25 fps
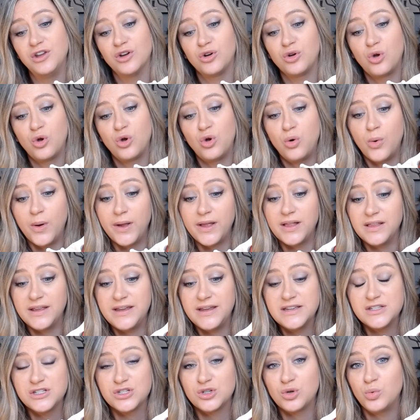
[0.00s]
you'll
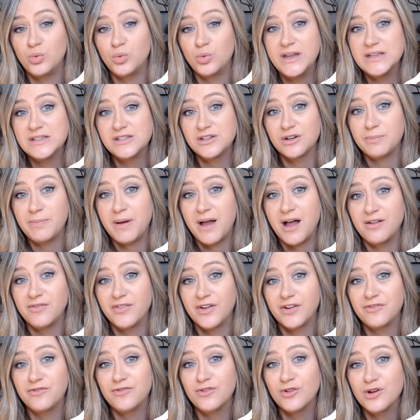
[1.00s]
quickly squeeze your
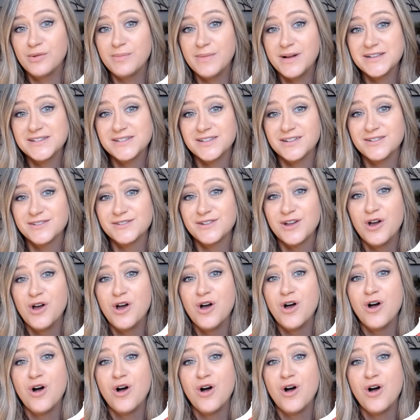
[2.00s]
pelvic floor muscles,